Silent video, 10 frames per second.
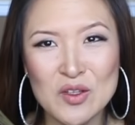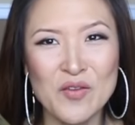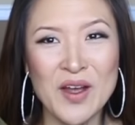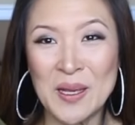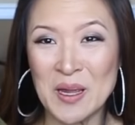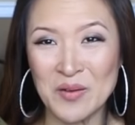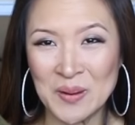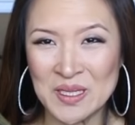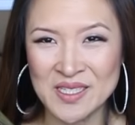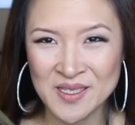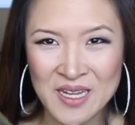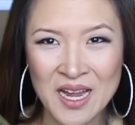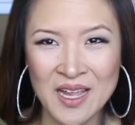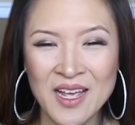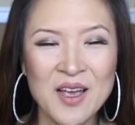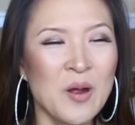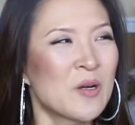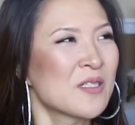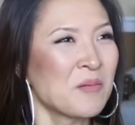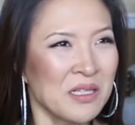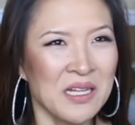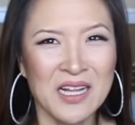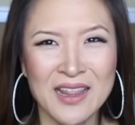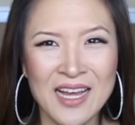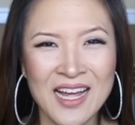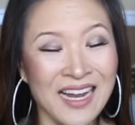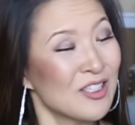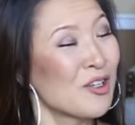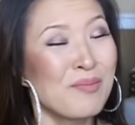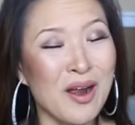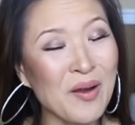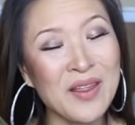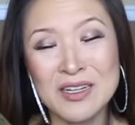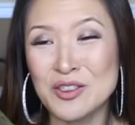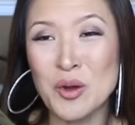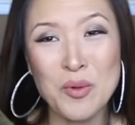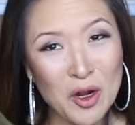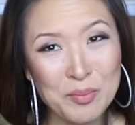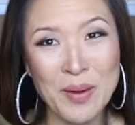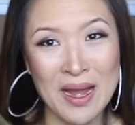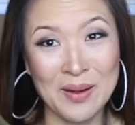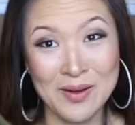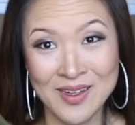So if I get really sick or something like that, tomorrow there's no mukbang,